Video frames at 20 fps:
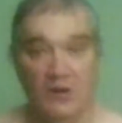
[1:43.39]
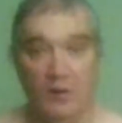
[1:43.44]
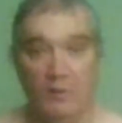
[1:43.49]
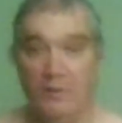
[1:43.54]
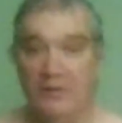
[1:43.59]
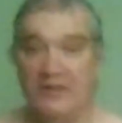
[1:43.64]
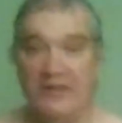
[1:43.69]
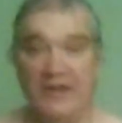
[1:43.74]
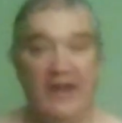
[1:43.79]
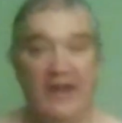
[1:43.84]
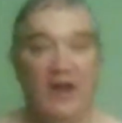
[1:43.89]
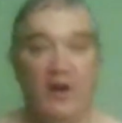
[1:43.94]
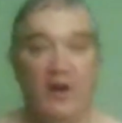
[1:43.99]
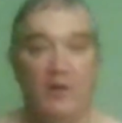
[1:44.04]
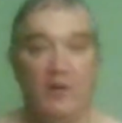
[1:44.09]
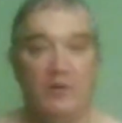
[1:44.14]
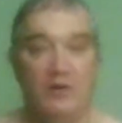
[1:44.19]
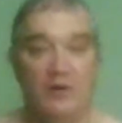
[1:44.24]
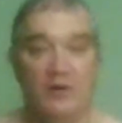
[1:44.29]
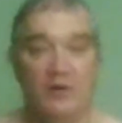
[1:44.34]
What the
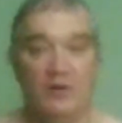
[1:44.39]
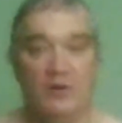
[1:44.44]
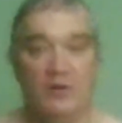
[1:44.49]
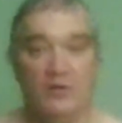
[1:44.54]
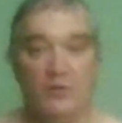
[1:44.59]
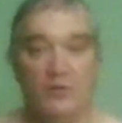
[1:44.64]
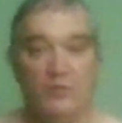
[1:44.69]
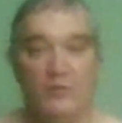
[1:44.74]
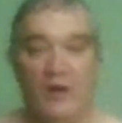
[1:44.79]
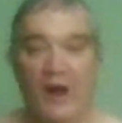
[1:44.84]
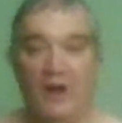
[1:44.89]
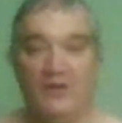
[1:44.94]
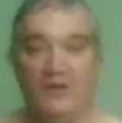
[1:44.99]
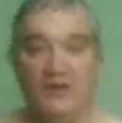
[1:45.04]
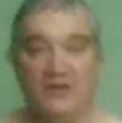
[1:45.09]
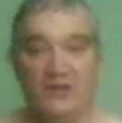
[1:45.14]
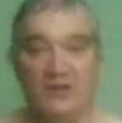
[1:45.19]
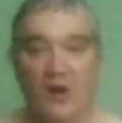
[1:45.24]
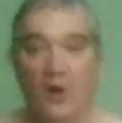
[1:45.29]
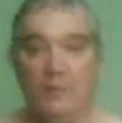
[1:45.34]
hell route
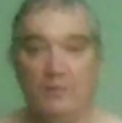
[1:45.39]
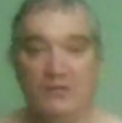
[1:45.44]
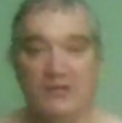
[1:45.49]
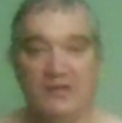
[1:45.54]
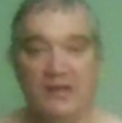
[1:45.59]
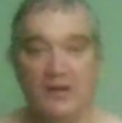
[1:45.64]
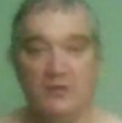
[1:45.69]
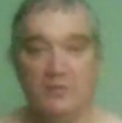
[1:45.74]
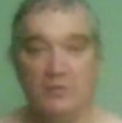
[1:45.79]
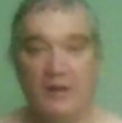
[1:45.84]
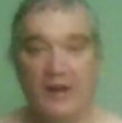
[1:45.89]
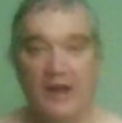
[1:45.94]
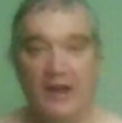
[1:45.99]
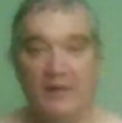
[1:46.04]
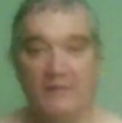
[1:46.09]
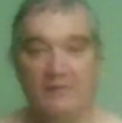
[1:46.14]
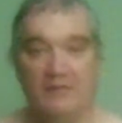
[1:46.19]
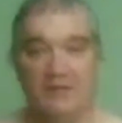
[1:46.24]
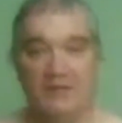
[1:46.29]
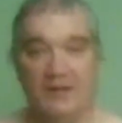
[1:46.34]
does the homosexual
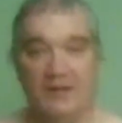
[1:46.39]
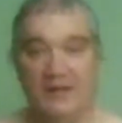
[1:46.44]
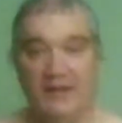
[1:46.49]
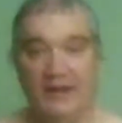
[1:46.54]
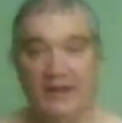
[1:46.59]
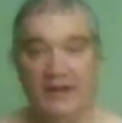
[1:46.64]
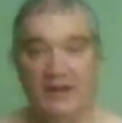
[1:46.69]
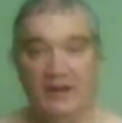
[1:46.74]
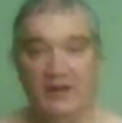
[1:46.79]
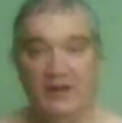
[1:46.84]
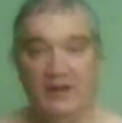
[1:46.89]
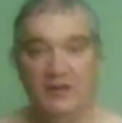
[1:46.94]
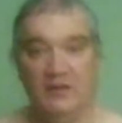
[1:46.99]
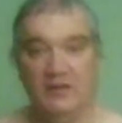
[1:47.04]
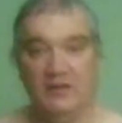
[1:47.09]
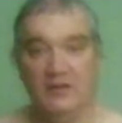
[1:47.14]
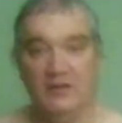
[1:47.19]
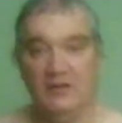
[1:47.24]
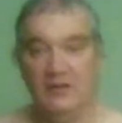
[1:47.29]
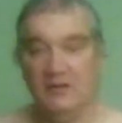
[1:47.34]
have to take?
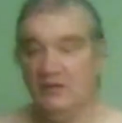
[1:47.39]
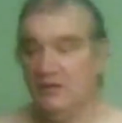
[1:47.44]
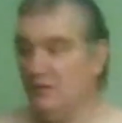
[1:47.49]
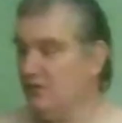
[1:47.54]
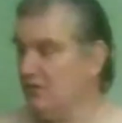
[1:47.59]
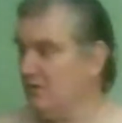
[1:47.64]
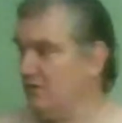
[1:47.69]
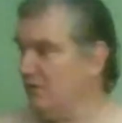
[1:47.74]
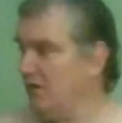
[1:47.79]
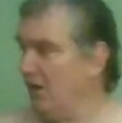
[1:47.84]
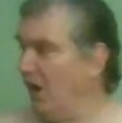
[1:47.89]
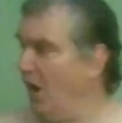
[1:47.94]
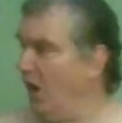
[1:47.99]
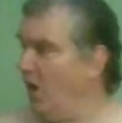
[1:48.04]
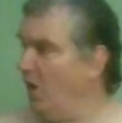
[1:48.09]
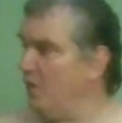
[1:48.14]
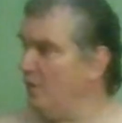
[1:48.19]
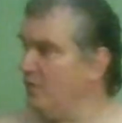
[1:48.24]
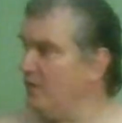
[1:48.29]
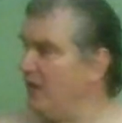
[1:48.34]

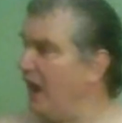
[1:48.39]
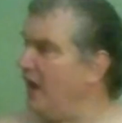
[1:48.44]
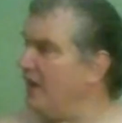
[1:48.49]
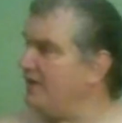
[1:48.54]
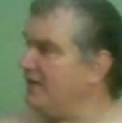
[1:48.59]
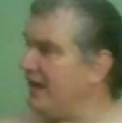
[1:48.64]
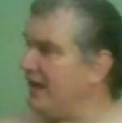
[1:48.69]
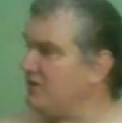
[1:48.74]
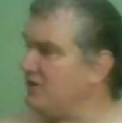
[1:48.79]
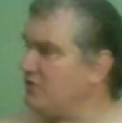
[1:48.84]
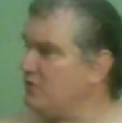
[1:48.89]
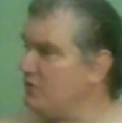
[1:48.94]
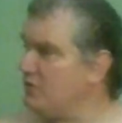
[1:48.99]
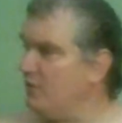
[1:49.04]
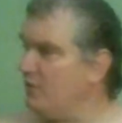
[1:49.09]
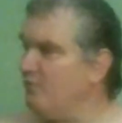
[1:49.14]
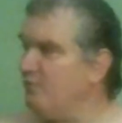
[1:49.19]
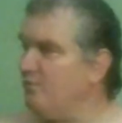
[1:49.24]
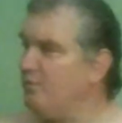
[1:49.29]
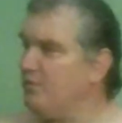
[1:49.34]
Oh, uh, that's
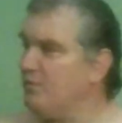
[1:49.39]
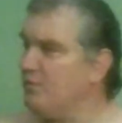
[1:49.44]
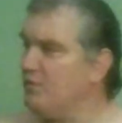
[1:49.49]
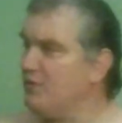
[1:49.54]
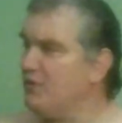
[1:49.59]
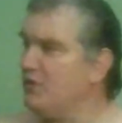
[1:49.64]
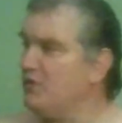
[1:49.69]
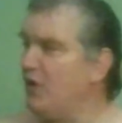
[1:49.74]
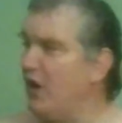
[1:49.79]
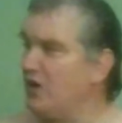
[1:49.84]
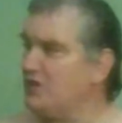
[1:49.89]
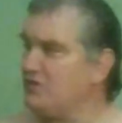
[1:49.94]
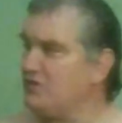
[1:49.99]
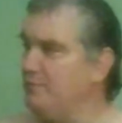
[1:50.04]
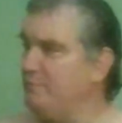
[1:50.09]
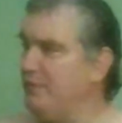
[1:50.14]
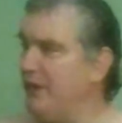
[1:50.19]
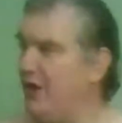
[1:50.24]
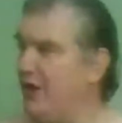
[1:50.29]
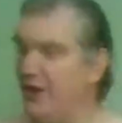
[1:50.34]
yourself cross a
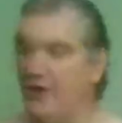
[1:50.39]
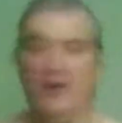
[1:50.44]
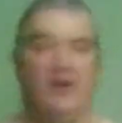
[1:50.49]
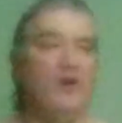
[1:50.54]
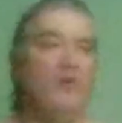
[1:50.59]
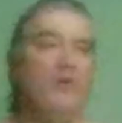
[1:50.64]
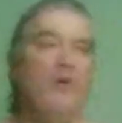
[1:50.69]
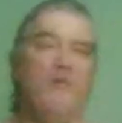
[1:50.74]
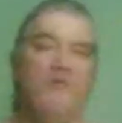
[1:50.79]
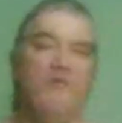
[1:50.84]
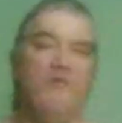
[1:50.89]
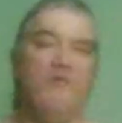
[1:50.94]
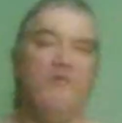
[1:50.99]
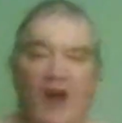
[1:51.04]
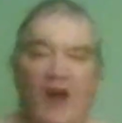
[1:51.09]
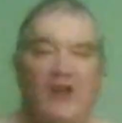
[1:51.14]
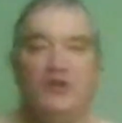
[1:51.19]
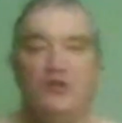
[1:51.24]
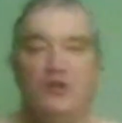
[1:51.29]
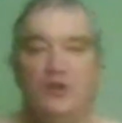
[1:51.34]
bear. Well,
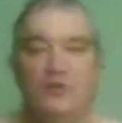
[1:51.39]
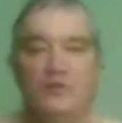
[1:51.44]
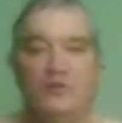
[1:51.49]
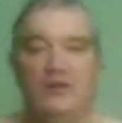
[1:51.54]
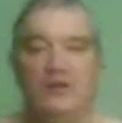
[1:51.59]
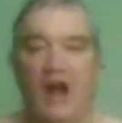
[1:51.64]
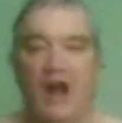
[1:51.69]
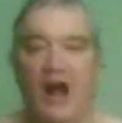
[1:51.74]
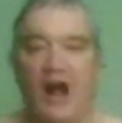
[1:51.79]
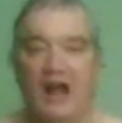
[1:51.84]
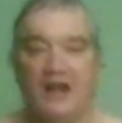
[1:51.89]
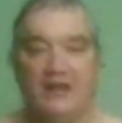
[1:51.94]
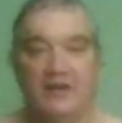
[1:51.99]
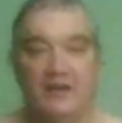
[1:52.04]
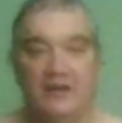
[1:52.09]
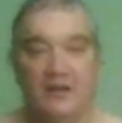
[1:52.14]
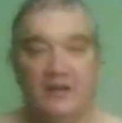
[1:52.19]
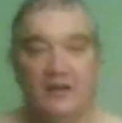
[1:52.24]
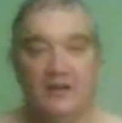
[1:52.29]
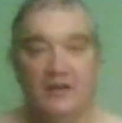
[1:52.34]
fuck you too, God.
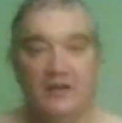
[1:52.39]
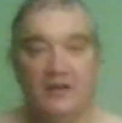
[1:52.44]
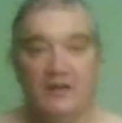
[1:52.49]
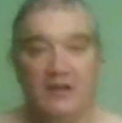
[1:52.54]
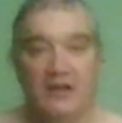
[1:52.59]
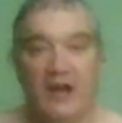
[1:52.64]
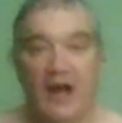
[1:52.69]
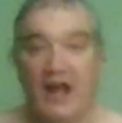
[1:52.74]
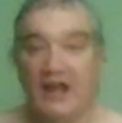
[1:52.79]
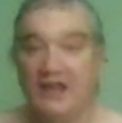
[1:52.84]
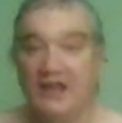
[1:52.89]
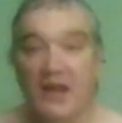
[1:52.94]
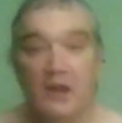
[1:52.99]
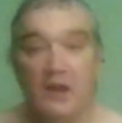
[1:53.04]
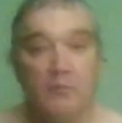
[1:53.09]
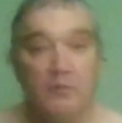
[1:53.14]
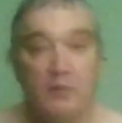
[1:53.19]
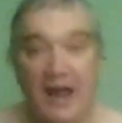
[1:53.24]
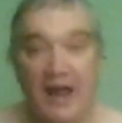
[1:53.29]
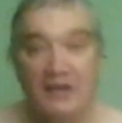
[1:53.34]
I tell you
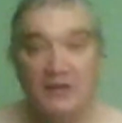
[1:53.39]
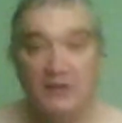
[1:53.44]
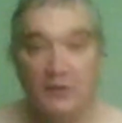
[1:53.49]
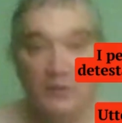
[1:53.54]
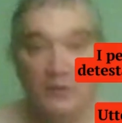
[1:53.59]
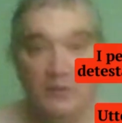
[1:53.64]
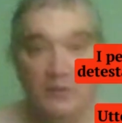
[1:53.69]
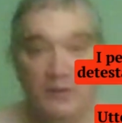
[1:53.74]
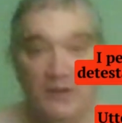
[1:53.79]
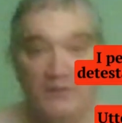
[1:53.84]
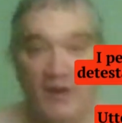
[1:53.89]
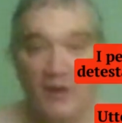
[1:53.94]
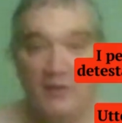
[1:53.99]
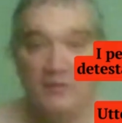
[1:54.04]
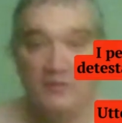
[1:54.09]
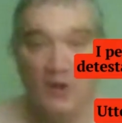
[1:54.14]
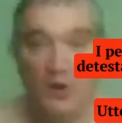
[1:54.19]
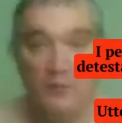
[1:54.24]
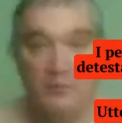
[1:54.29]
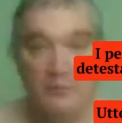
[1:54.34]
what I'd do if I
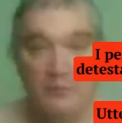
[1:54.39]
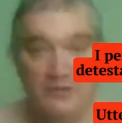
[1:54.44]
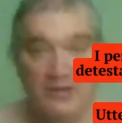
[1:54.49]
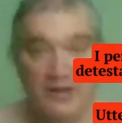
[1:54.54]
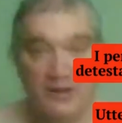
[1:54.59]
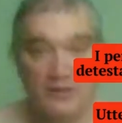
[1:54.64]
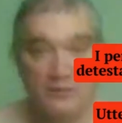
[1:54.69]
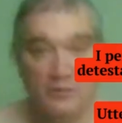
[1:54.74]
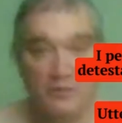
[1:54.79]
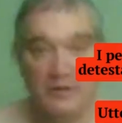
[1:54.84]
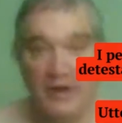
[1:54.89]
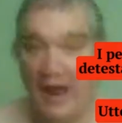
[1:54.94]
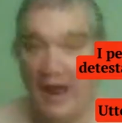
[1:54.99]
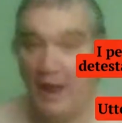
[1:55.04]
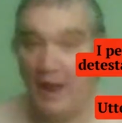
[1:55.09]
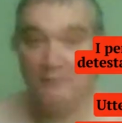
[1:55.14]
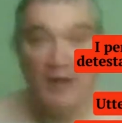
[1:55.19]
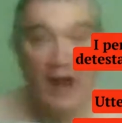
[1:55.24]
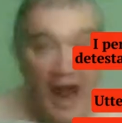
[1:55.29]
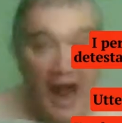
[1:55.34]
was a homosexual, and
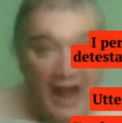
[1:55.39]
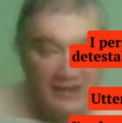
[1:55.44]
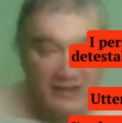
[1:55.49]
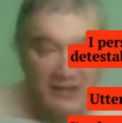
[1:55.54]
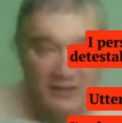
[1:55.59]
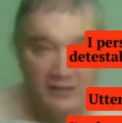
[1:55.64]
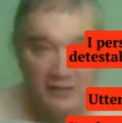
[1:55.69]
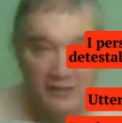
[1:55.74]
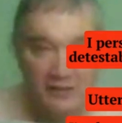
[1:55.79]
I'm not.